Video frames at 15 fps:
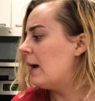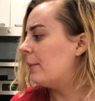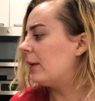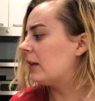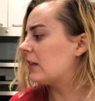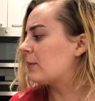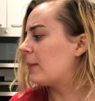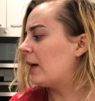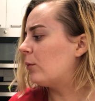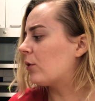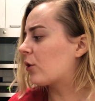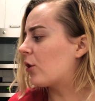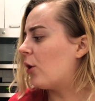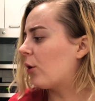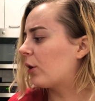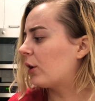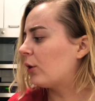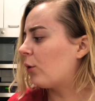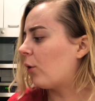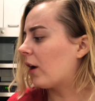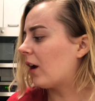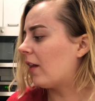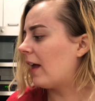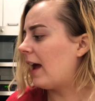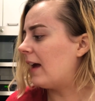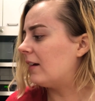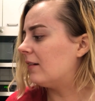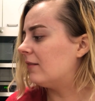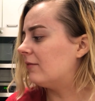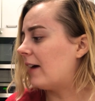but it's made with coconut oil
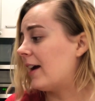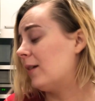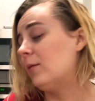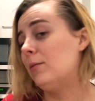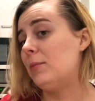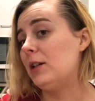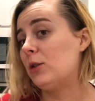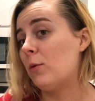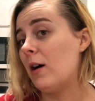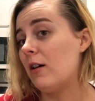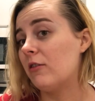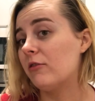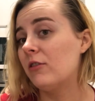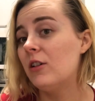and vitamin B12.